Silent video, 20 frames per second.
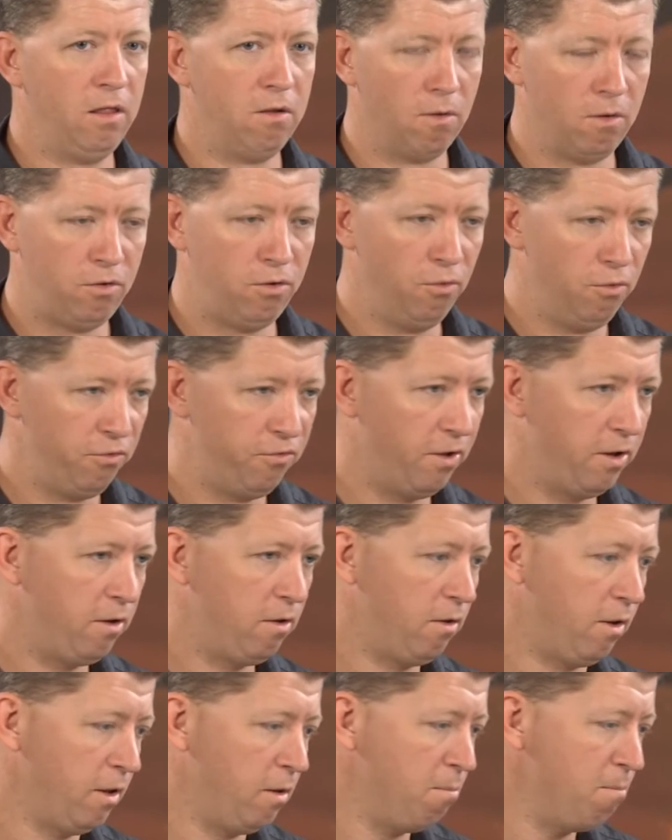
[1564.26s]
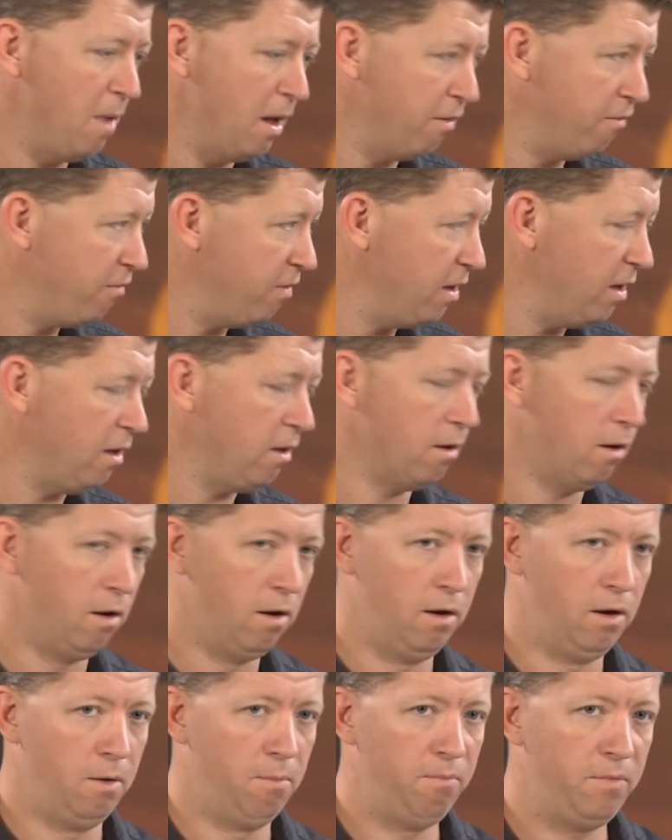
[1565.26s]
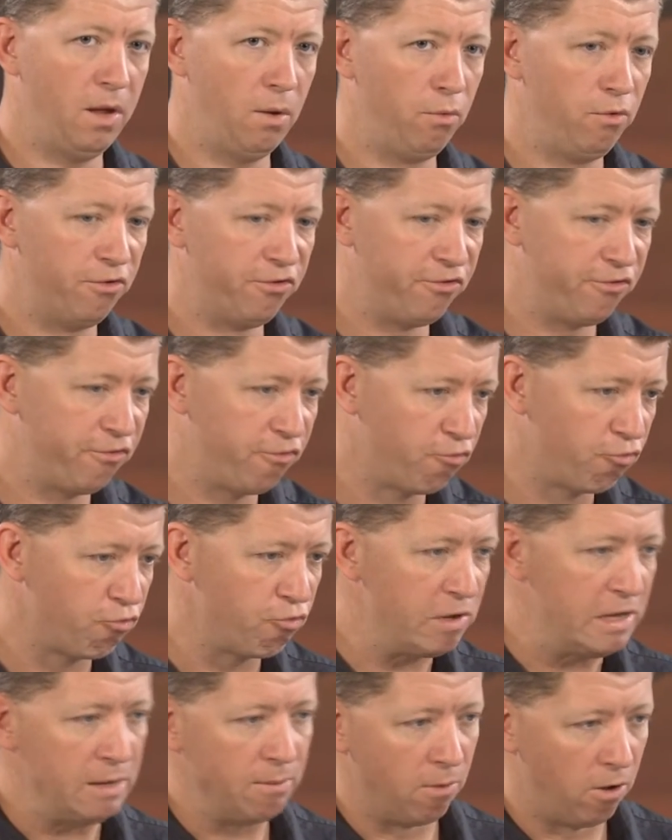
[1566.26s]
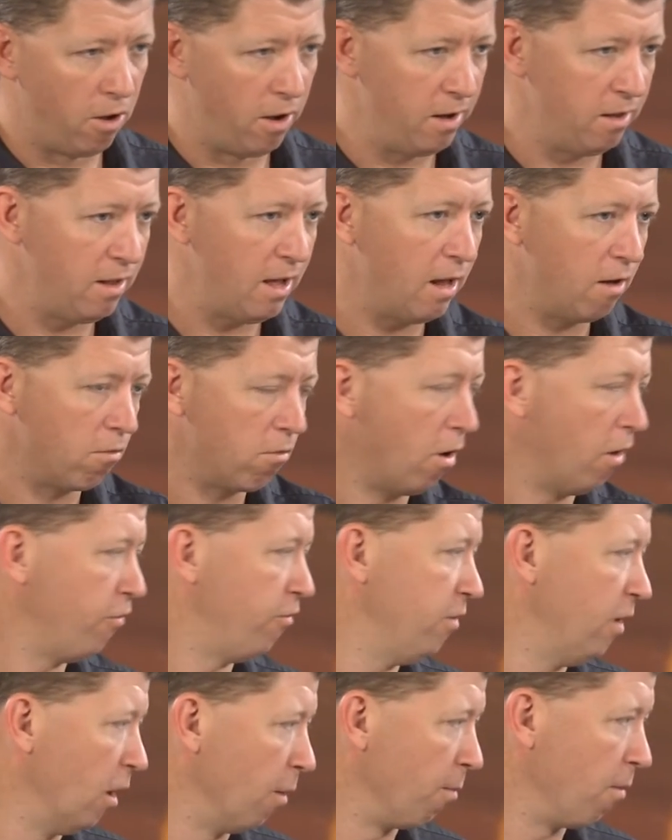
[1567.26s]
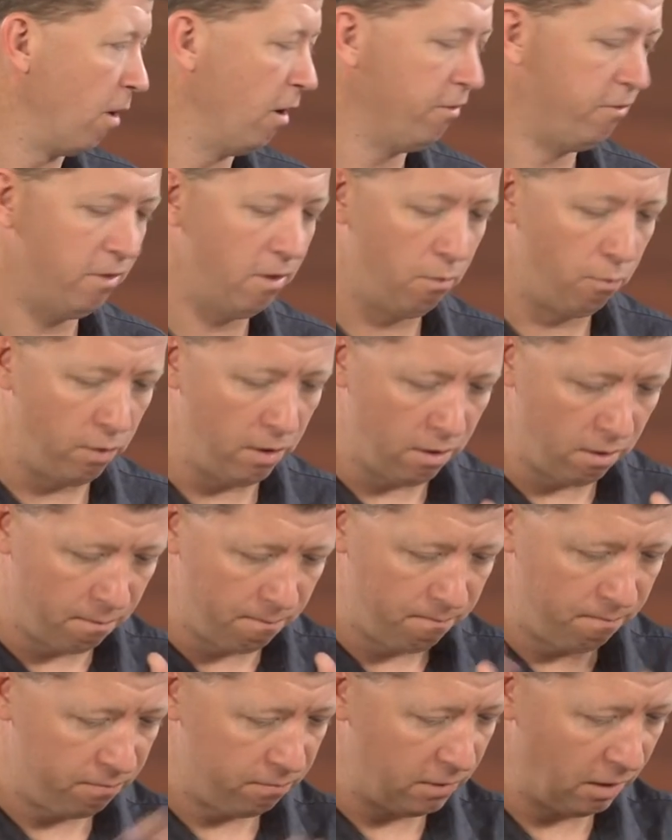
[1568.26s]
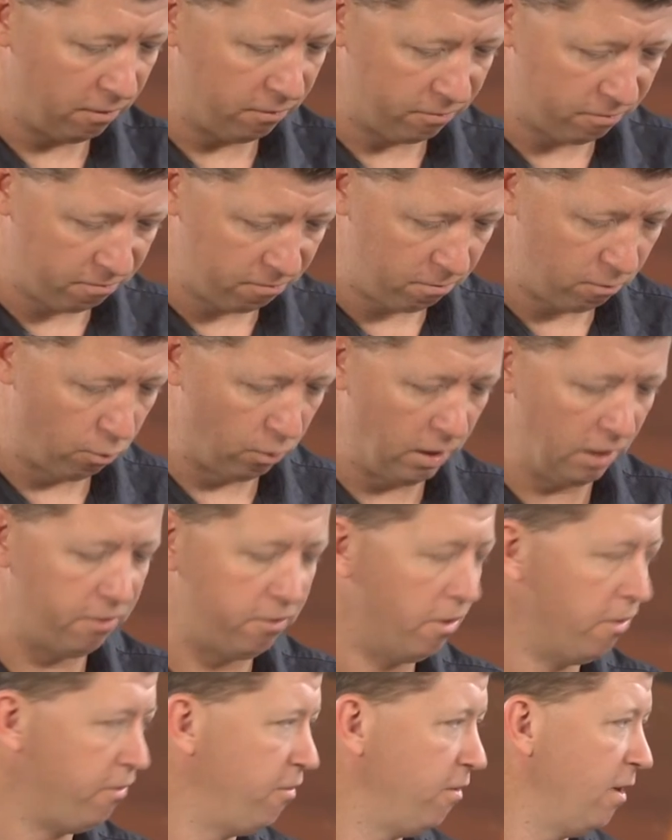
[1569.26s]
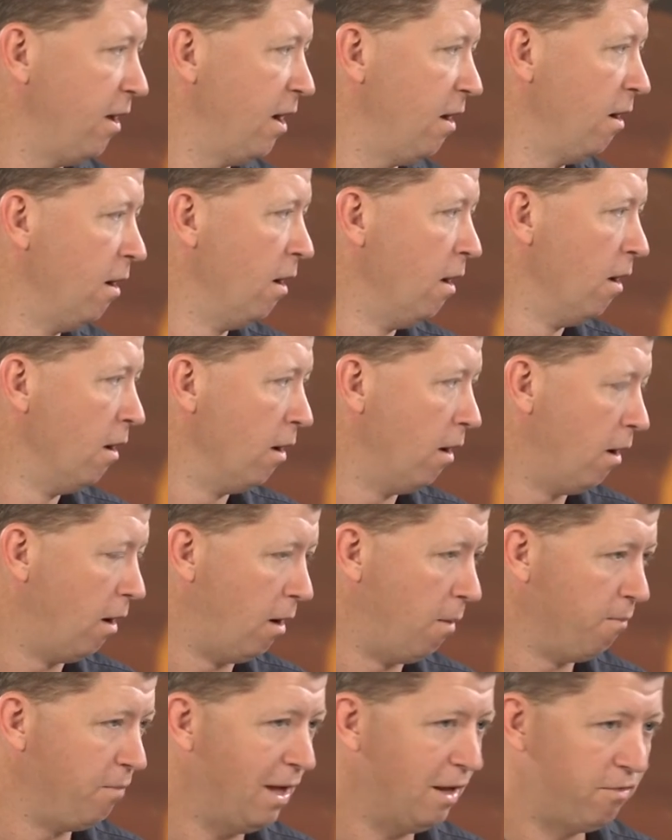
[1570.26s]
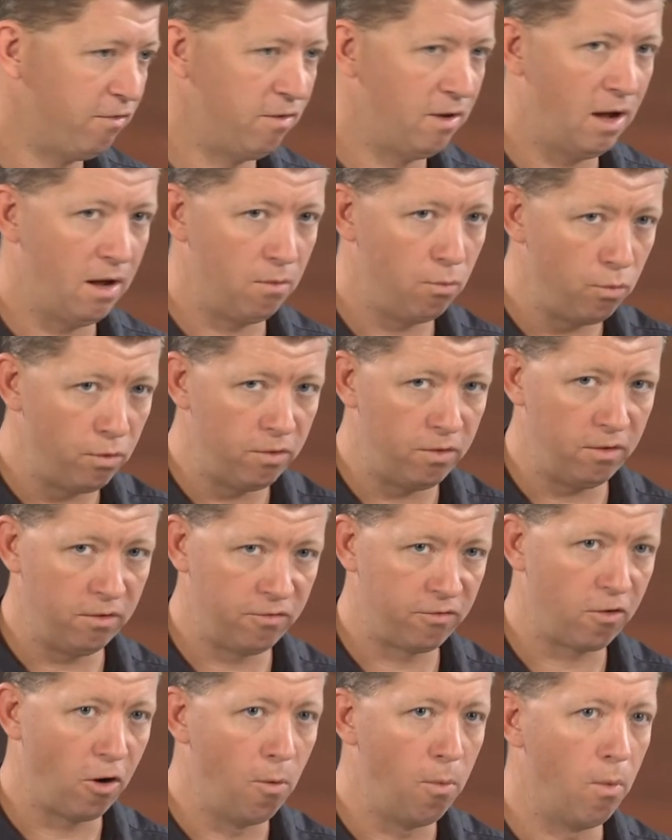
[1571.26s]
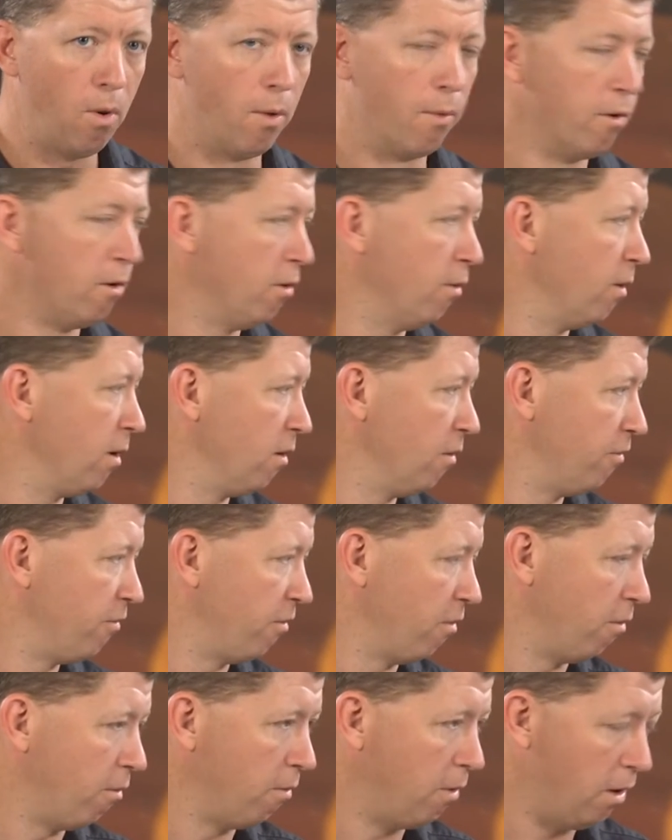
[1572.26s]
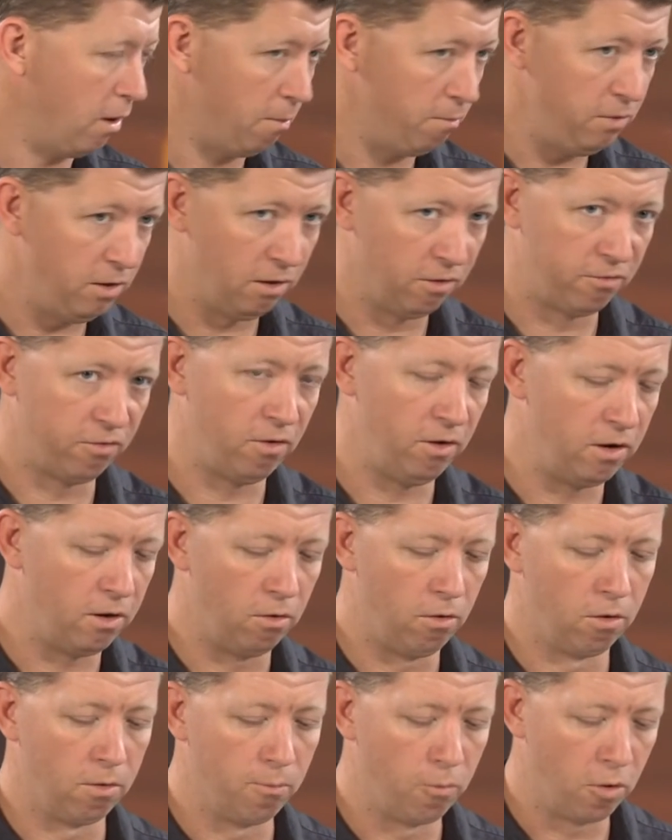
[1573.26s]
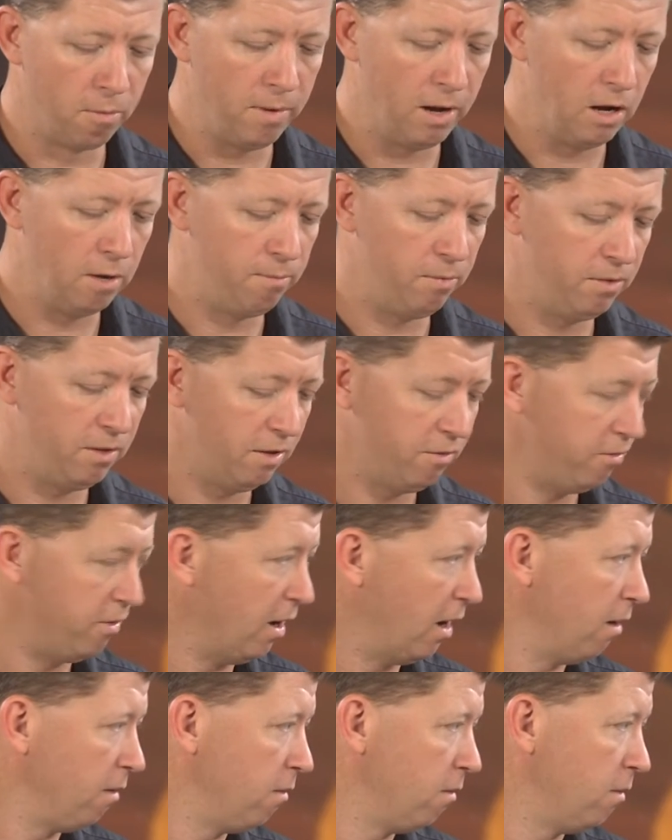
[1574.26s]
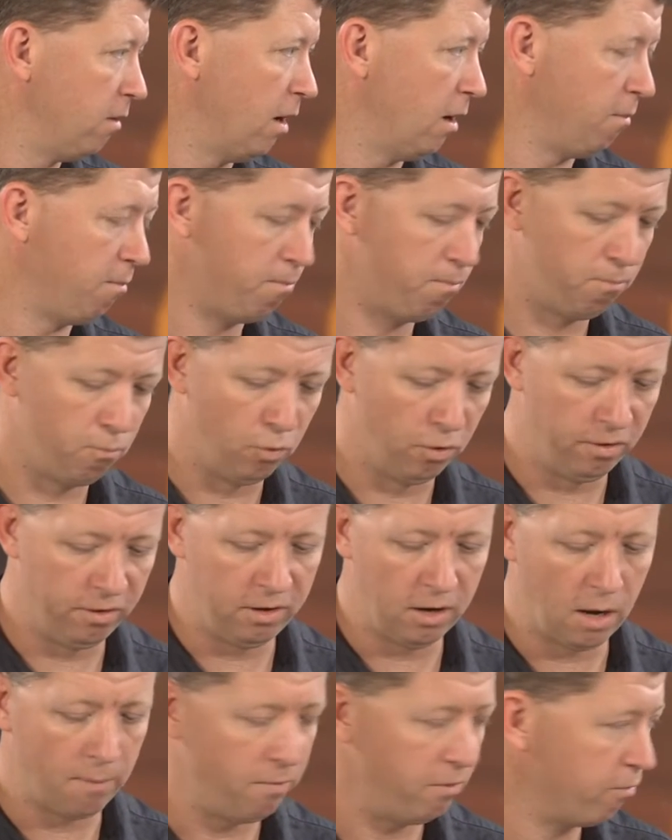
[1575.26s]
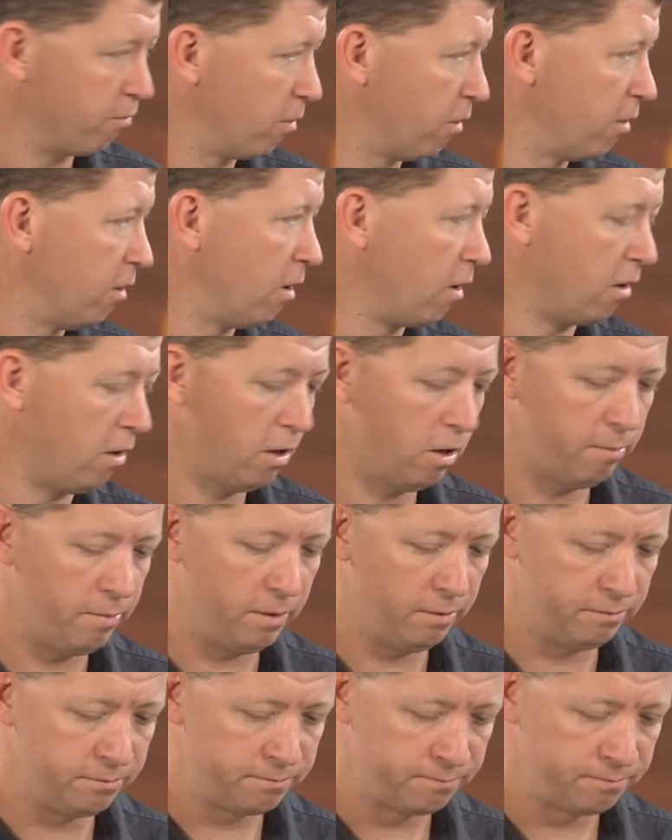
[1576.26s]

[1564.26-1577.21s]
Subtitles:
there are tools like MedV that will streamline that across an enterprise. Now, we're not touching that. That's not within scope of what we're doing here. So you can certainly go learn more about it, but that's not one of the topics we're going to talk a lot about.